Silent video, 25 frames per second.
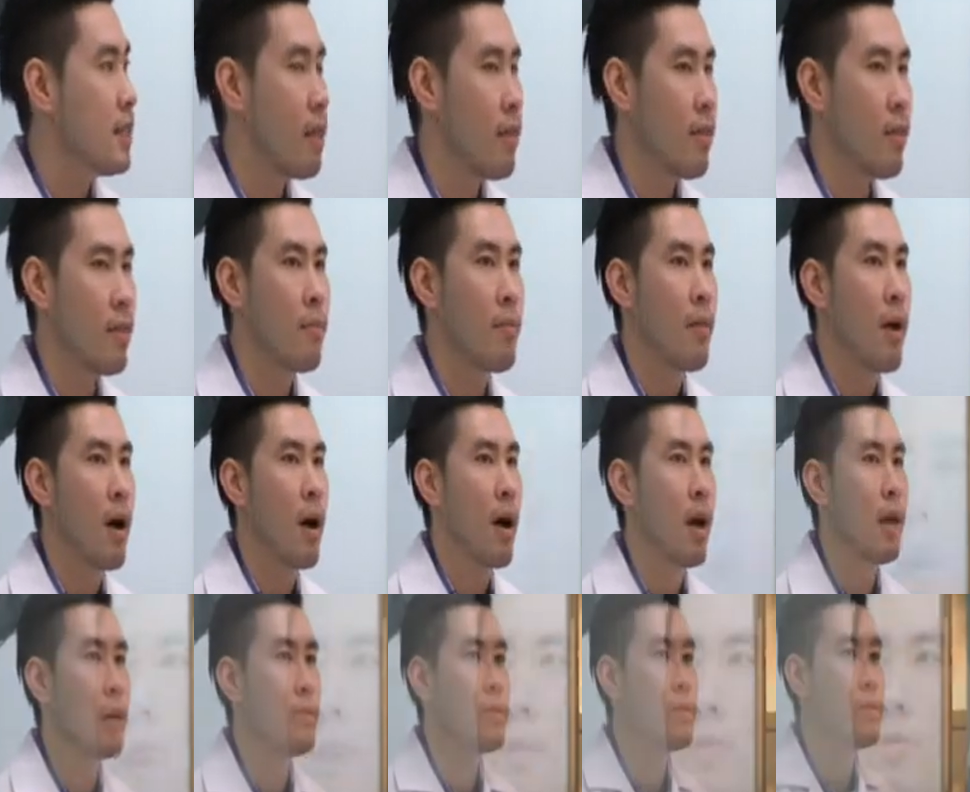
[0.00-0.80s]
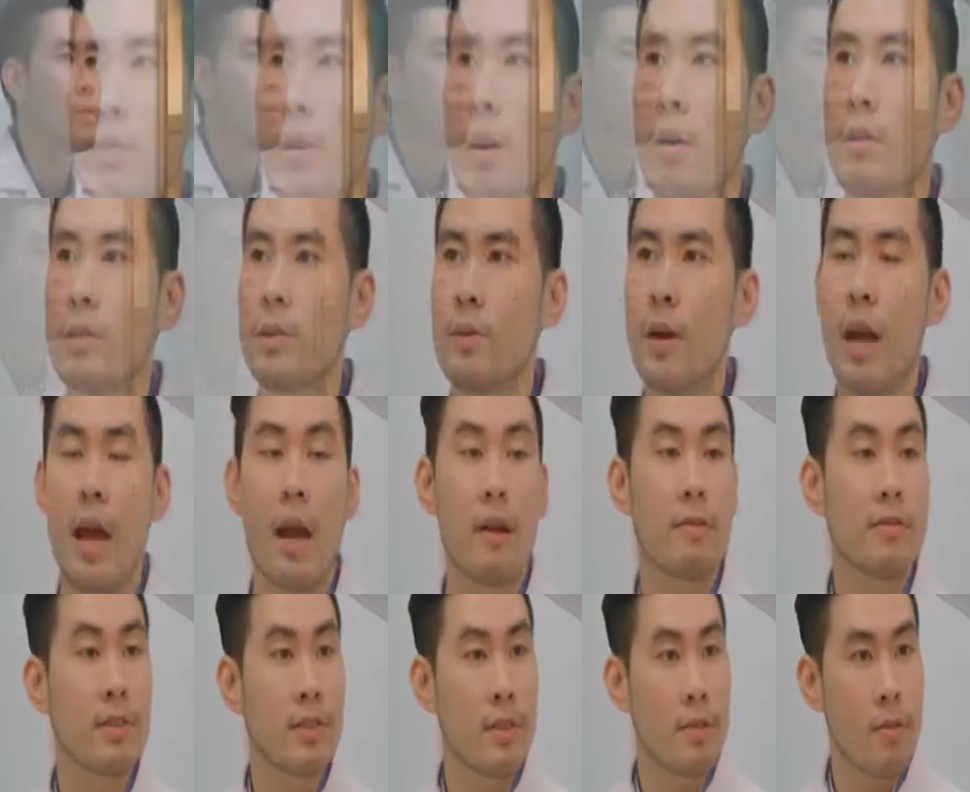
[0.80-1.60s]
than Thermage. We also
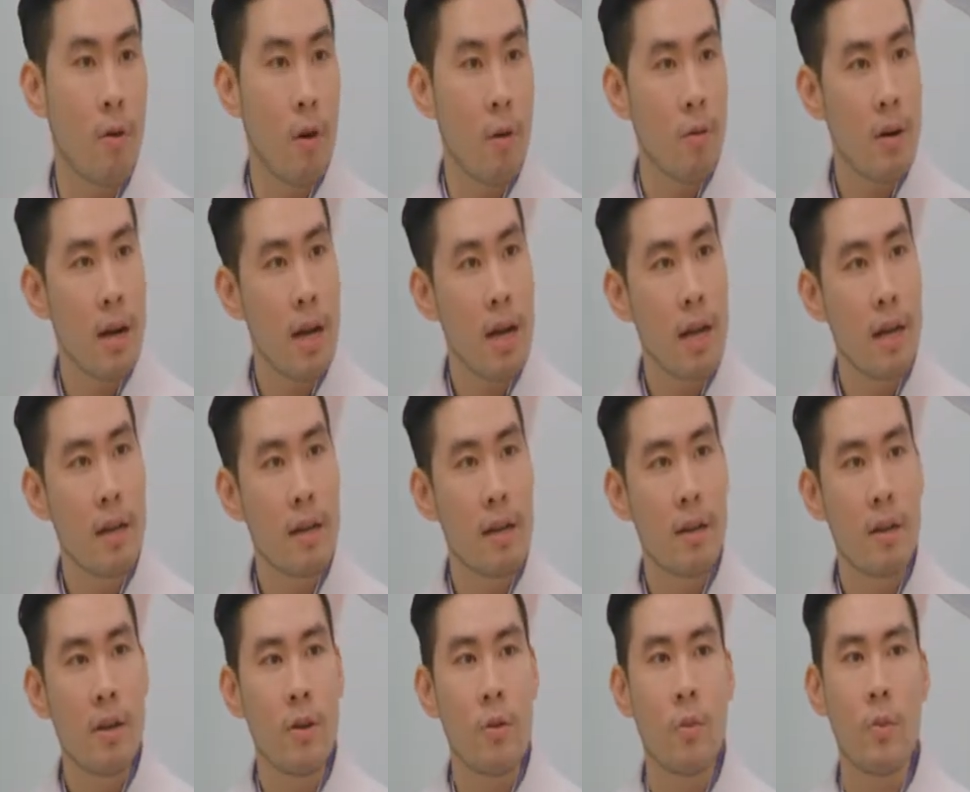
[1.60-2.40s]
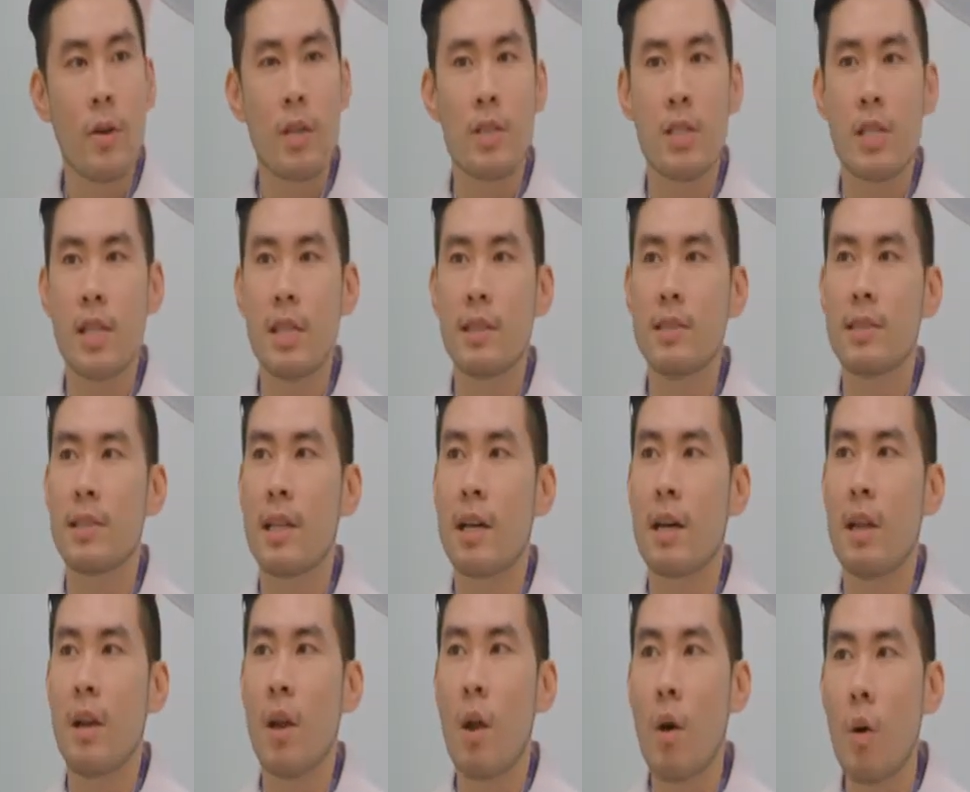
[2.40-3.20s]
have Sirona, which is
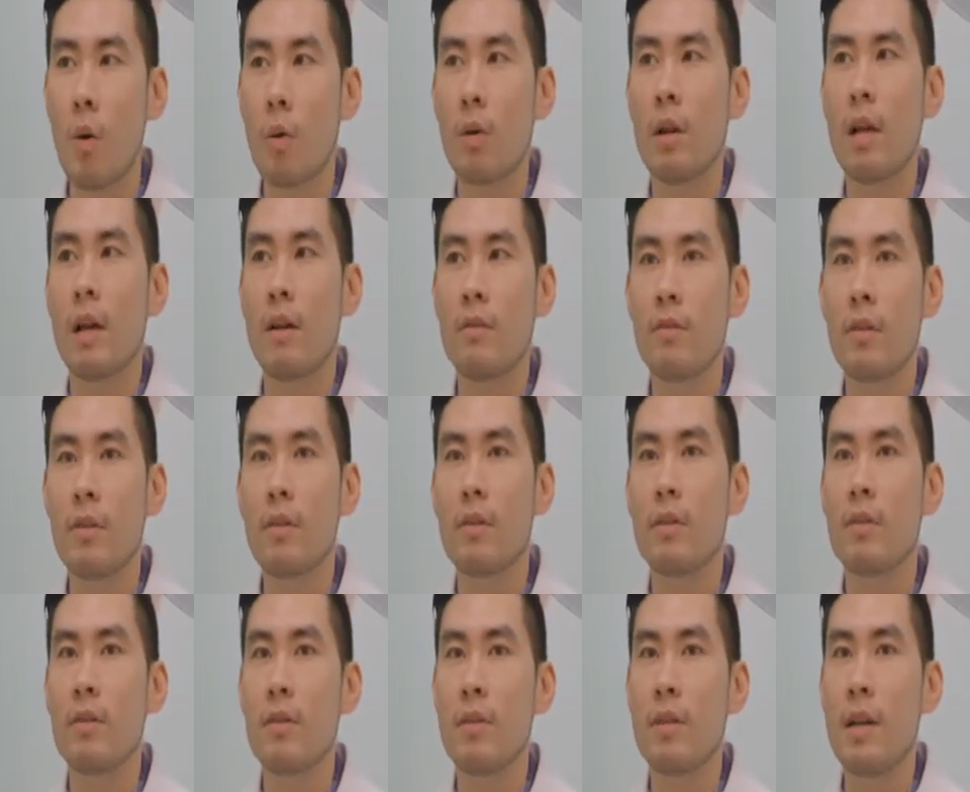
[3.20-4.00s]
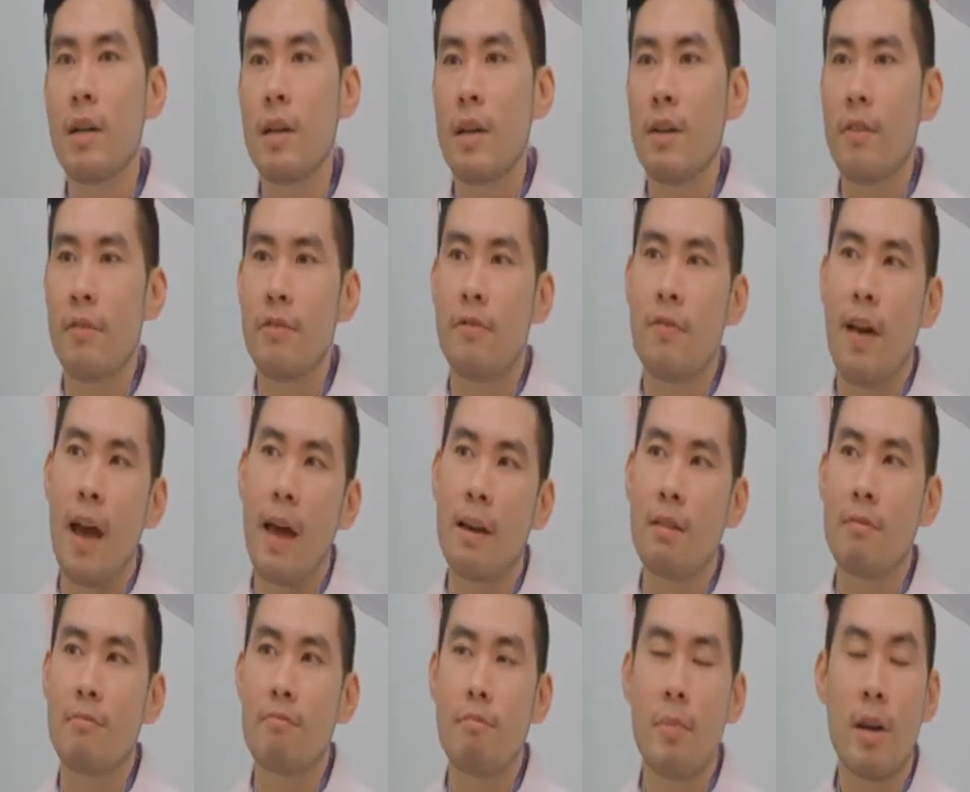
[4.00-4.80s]
the low-level
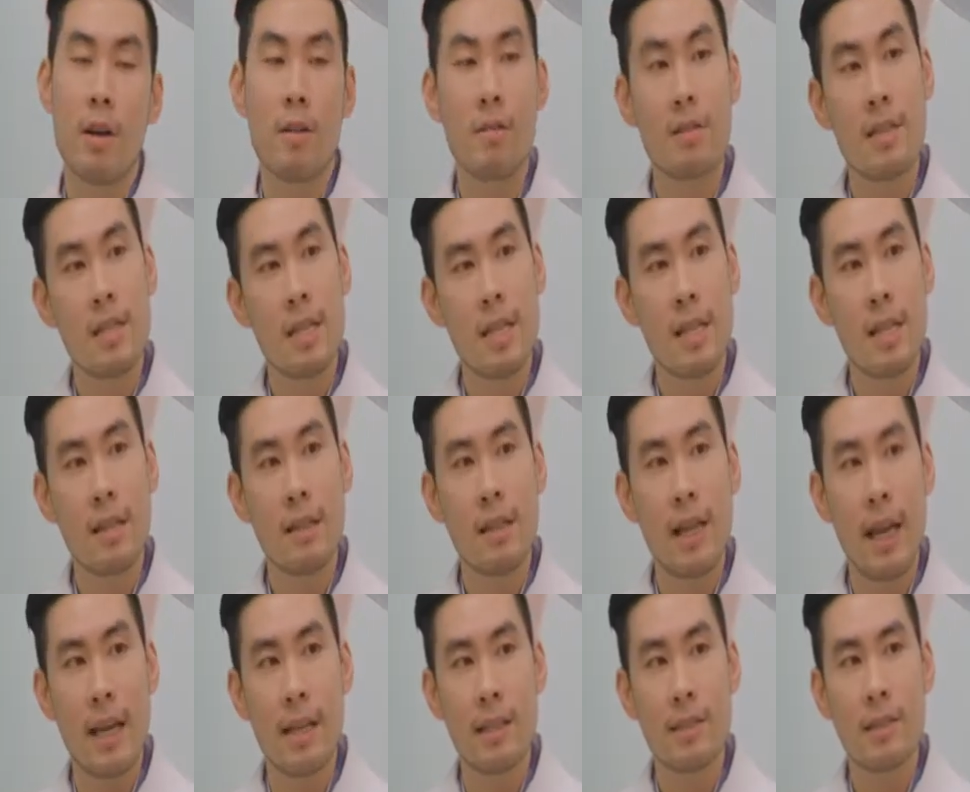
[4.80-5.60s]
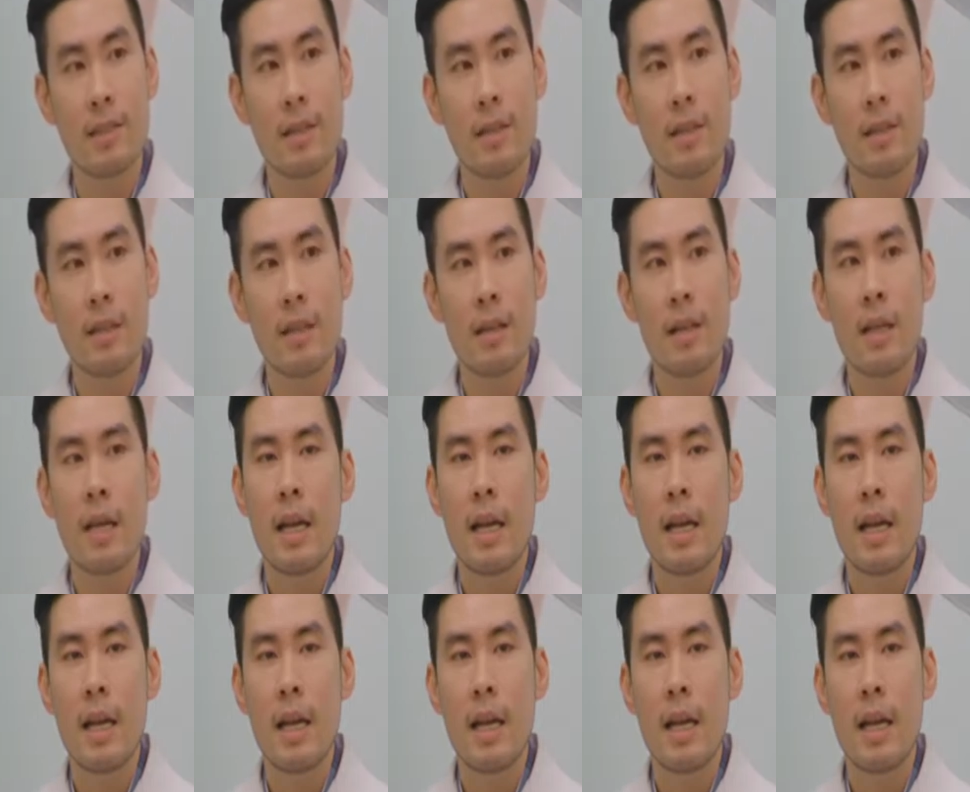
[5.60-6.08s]
fat melting laser.